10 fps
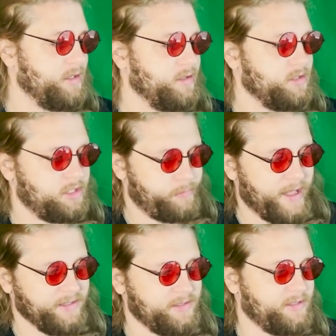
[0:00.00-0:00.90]

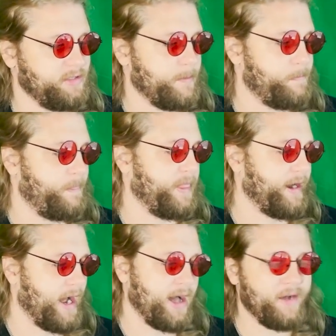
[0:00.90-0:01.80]
Spence,
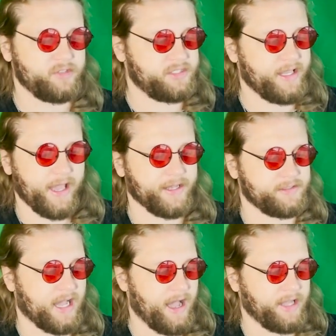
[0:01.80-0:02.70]
I'll have to say
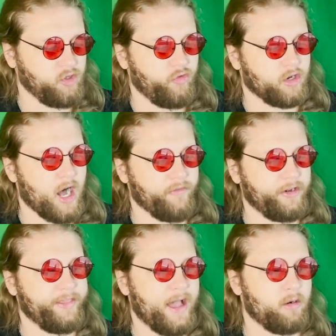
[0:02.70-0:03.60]
yes. I do feel
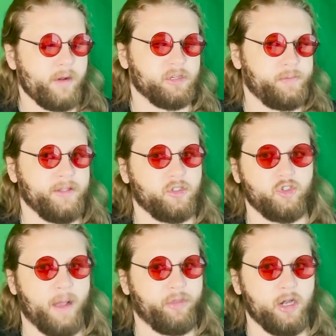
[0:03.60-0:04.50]
confident in that. Remember, Spencer
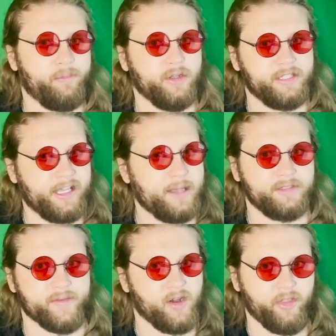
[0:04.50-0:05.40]
dropped 30 points in a game
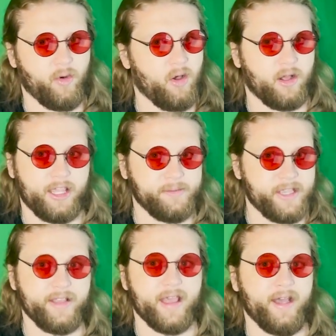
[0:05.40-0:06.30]
7 on the road. I'll keep
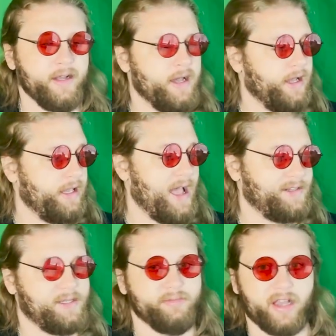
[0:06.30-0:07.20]
saying that. He
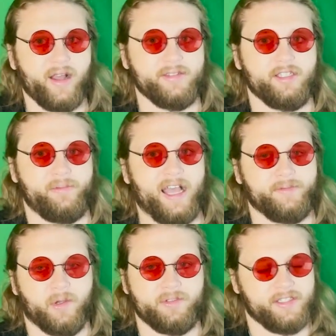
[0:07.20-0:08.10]
had some duds this
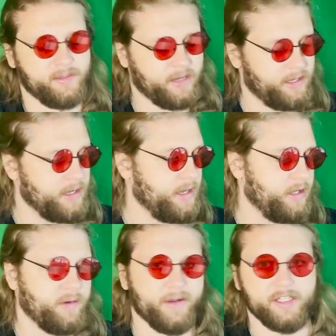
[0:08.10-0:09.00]
past postseason, but
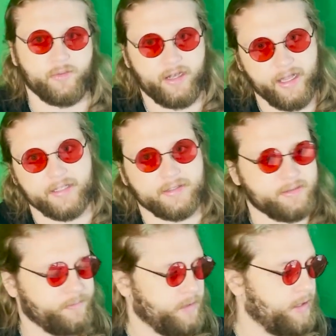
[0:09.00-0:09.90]
it is what it is.
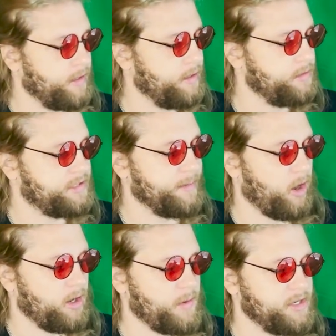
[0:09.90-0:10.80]
Tim
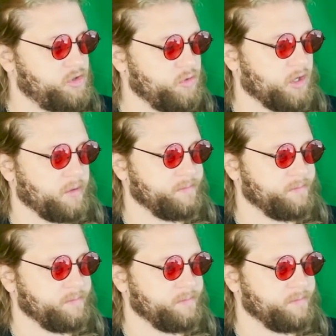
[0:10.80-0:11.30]
Hardaway Jr.